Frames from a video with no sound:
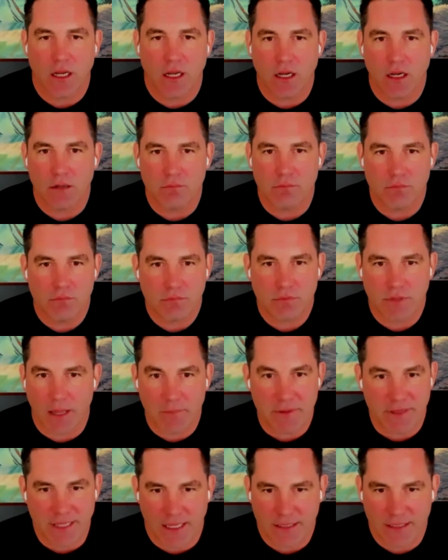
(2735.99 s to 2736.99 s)
uh,
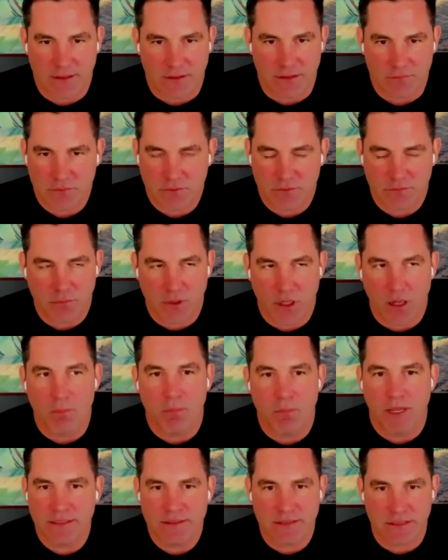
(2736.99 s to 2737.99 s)
I mean, that's an
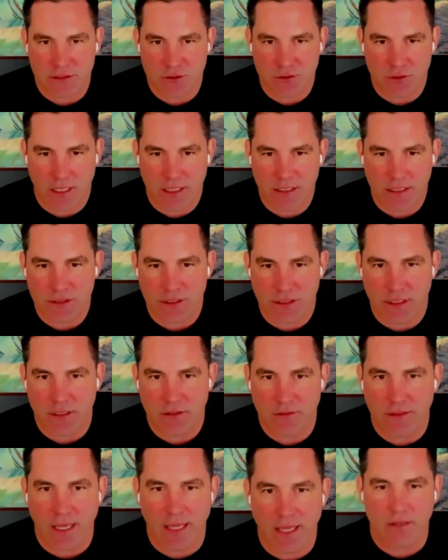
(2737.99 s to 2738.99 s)
amazing
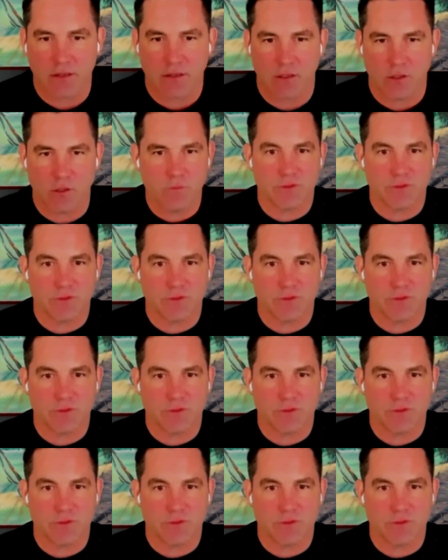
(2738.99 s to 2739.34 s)
strategy that